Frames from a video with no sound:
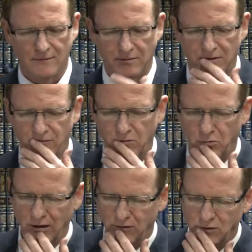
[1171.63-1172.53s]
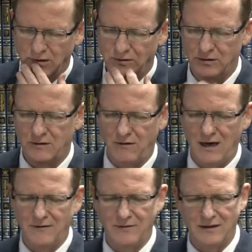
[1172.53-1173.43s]
But from where we
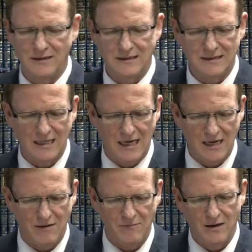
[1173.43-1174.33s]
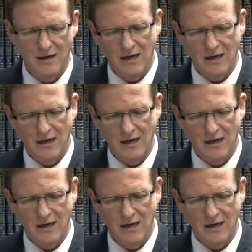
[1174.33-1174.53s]
derive that the same